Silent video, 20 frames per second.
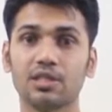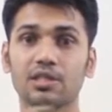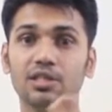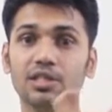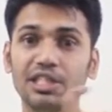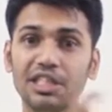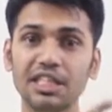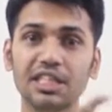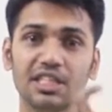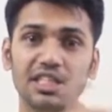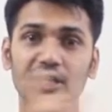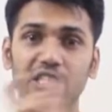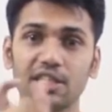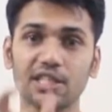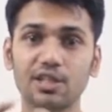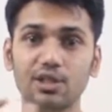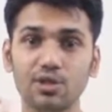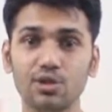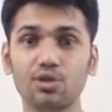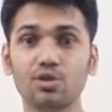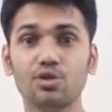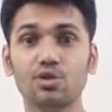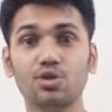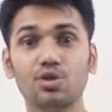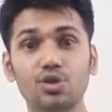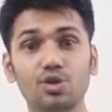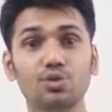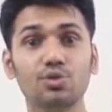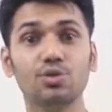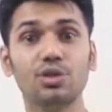Did you
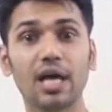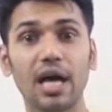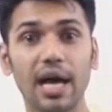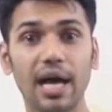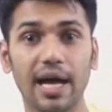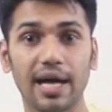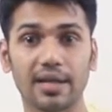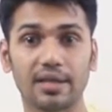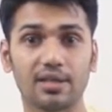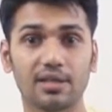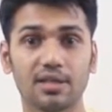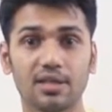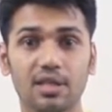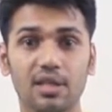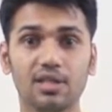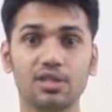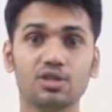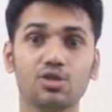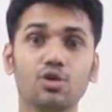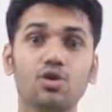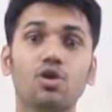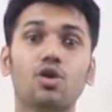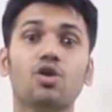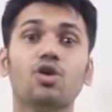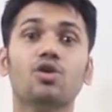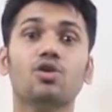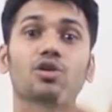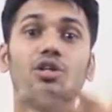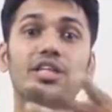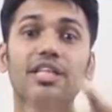do that? So
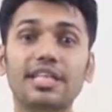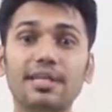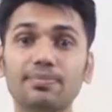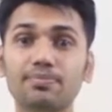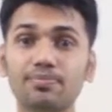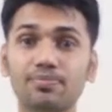give